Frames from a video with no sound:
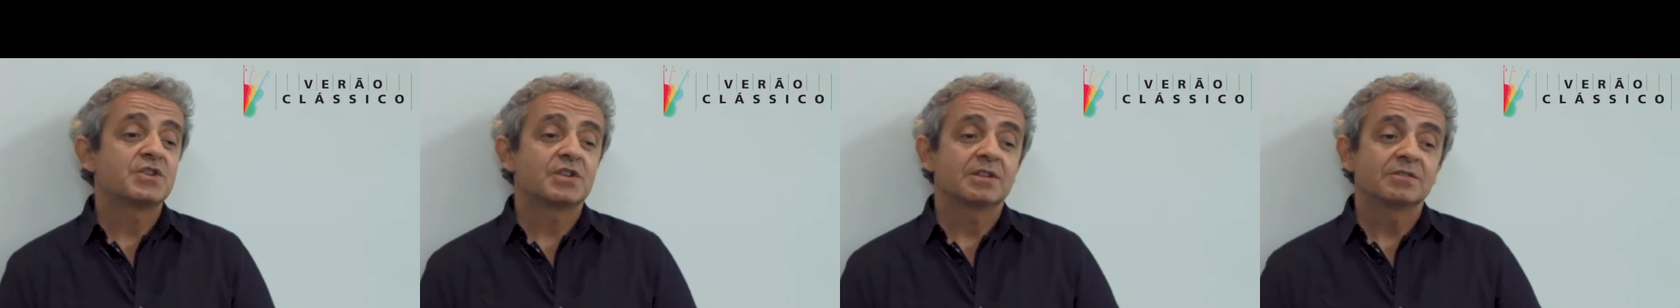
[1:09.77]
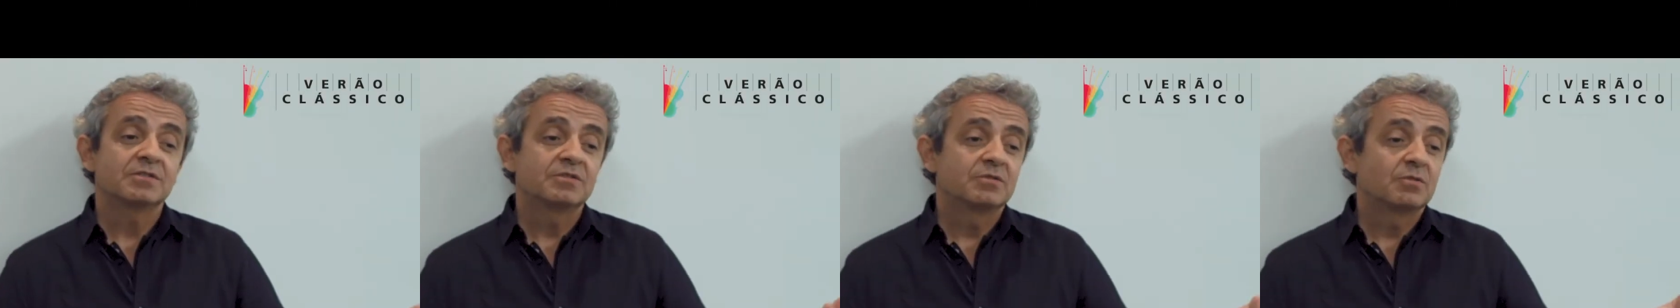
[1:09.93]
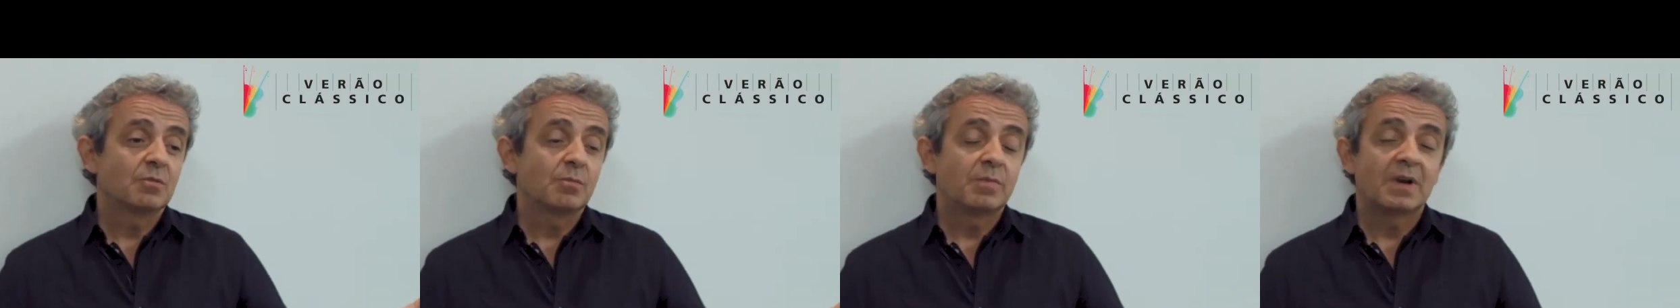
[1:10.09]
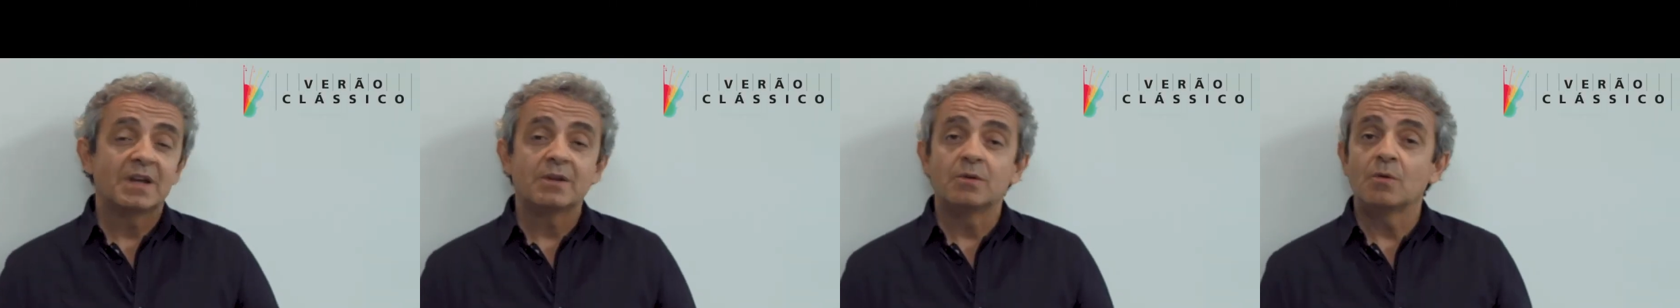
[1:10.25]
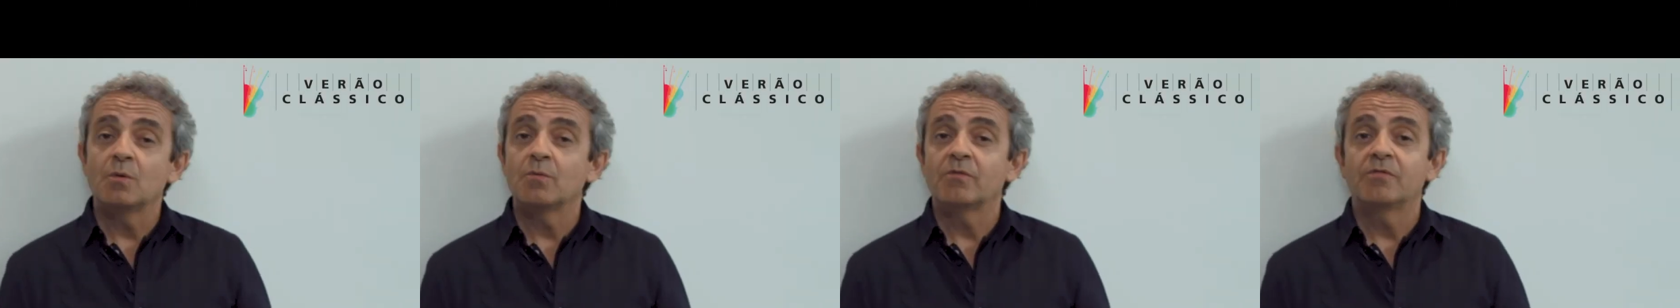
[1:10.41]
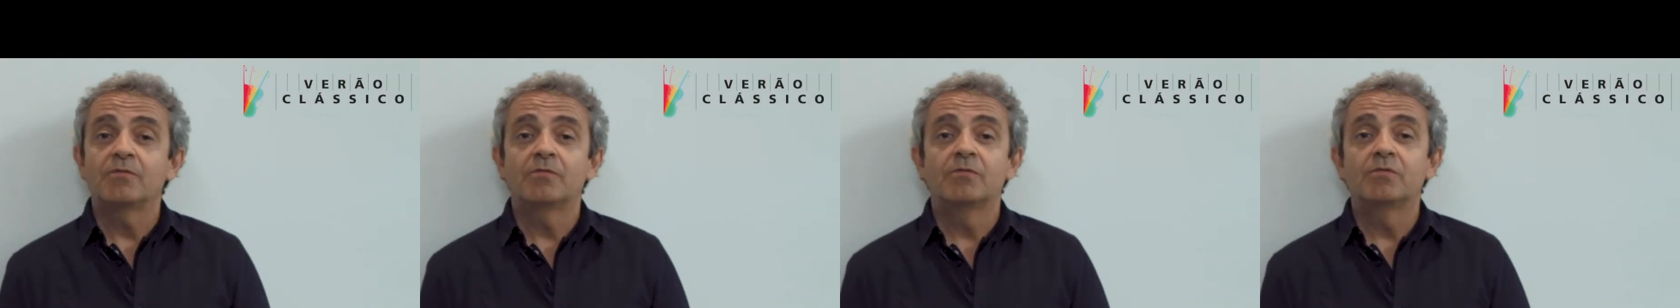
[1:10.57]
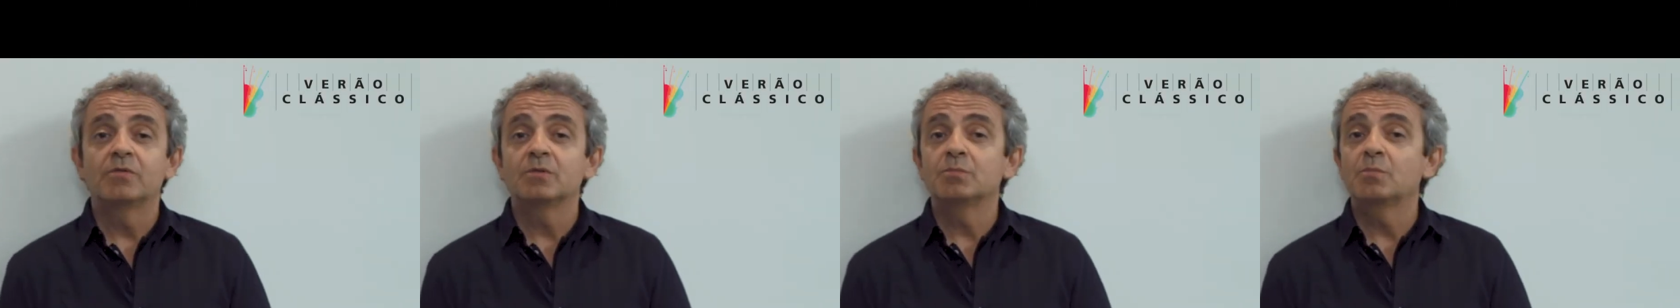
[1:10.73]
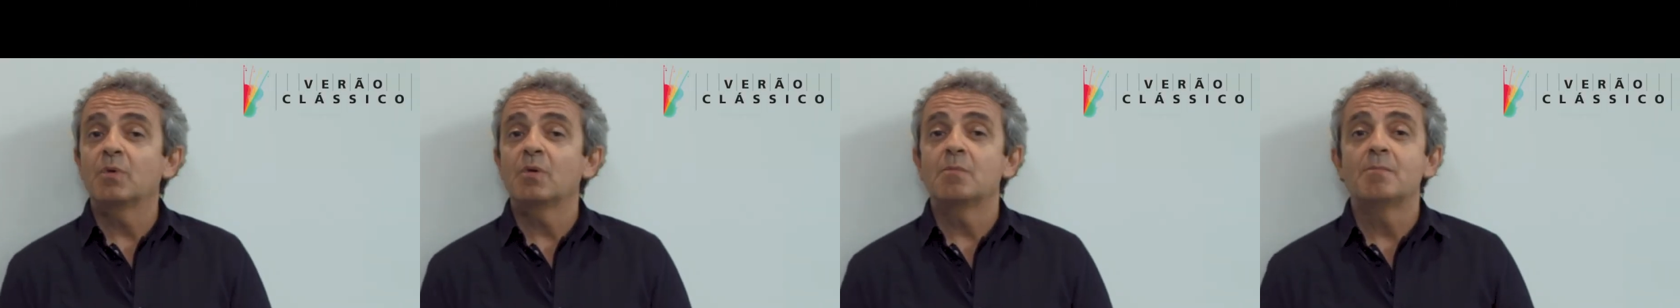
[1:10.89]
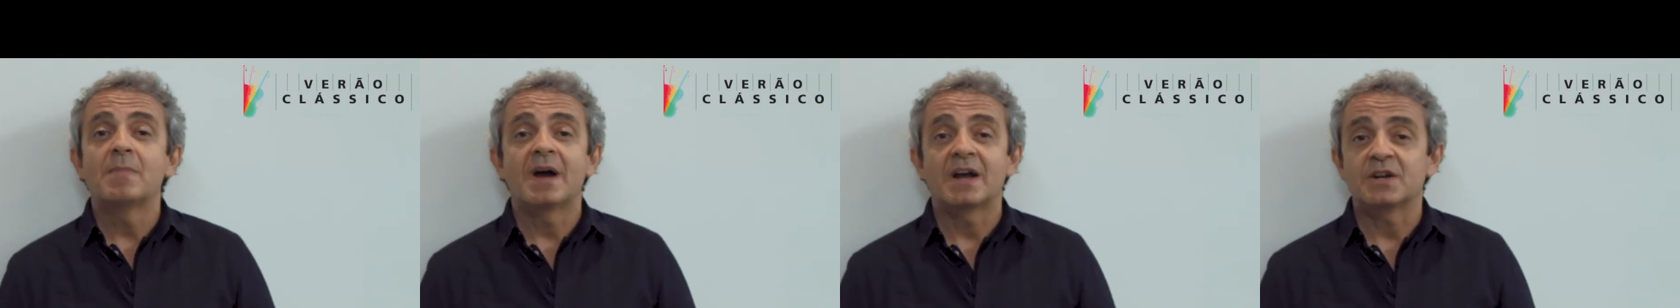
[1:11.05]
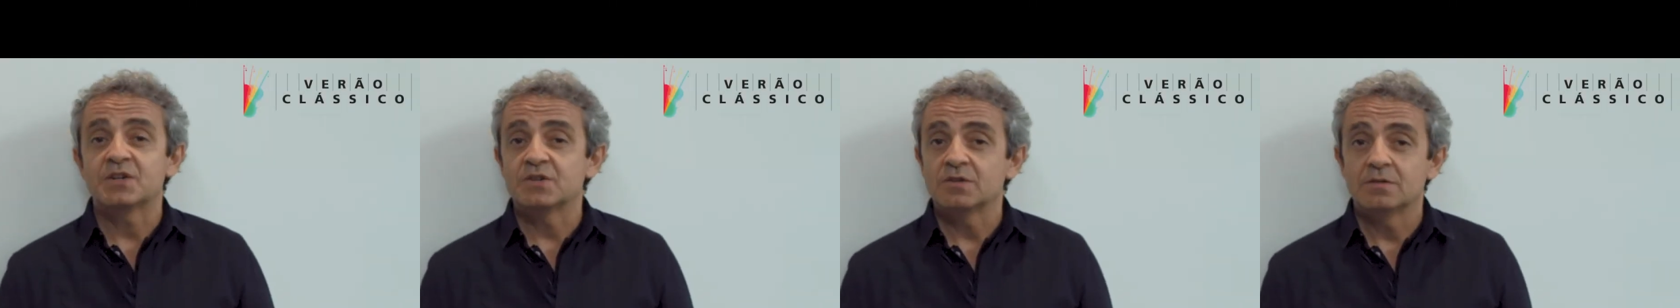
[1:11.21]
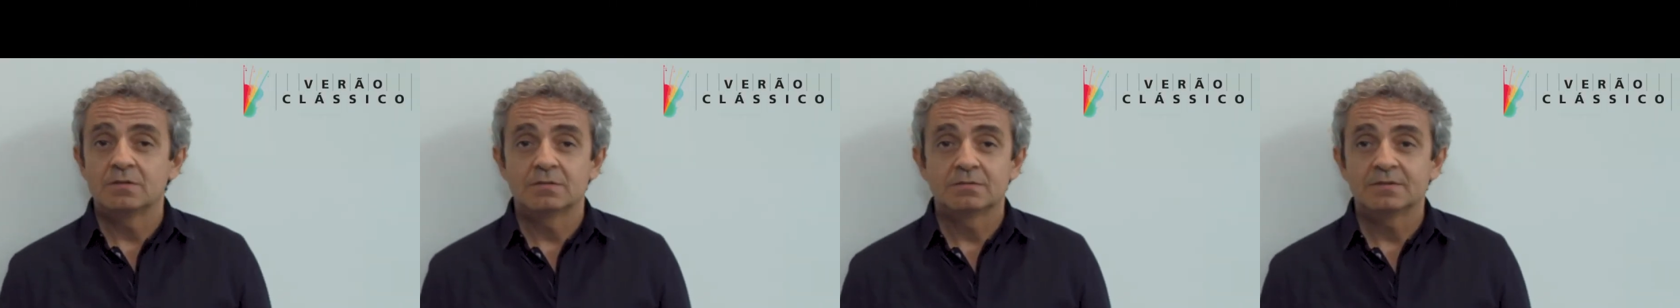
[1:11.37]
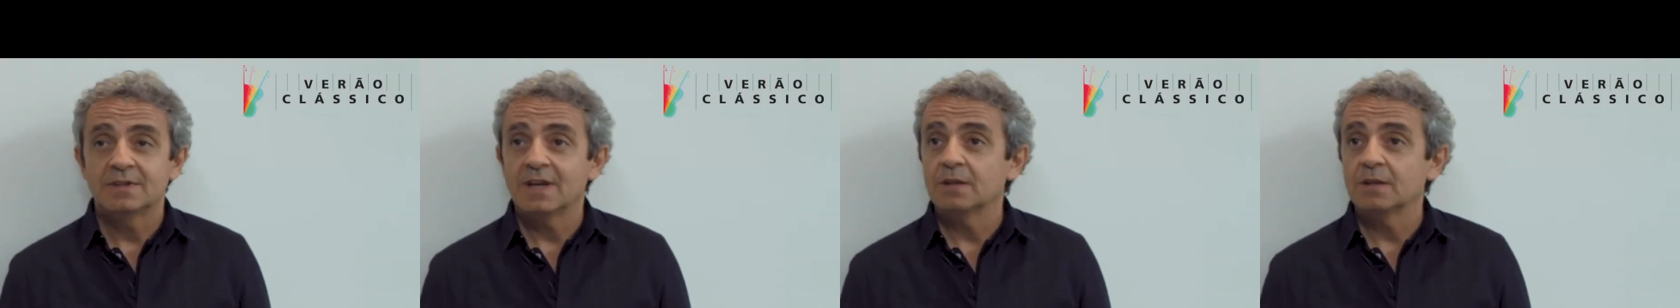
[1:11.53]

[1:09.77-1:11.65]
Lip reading: chance to play the football match.